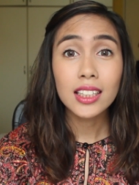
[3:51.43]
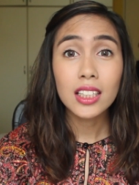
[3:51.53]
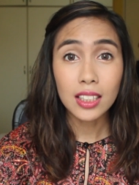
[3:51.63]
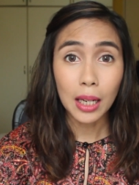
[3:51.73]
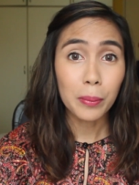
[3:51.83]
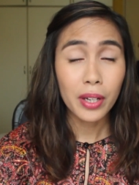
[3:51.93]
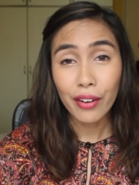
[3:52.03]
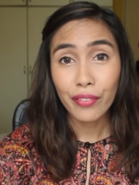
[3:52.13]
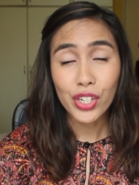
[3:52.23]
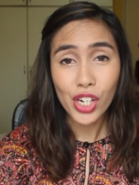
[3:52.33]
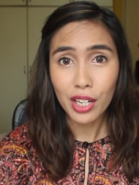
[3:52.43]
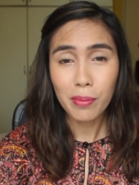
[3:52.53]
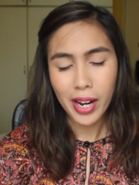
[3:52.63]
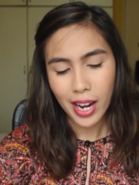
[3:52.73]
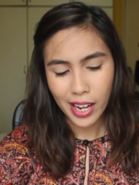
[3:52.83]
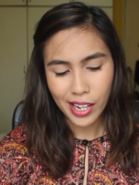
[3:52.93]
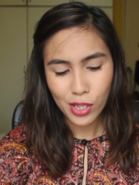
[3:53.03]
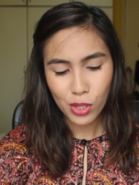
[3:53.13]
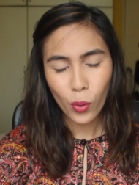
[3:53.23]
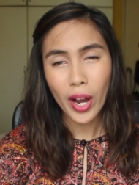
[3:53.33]
some coverage under my
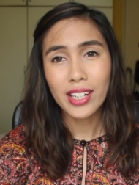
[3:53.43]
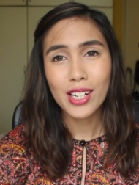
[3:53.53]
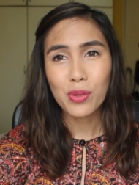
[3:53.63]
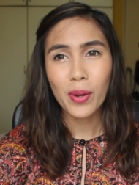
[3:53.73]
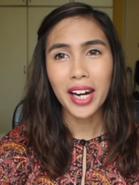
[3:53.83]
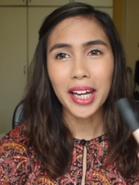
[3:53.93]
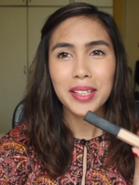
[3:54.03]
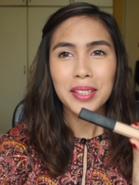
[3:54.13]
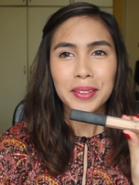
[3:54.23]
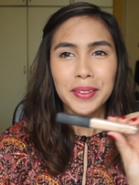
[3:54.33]
eyes so I just went like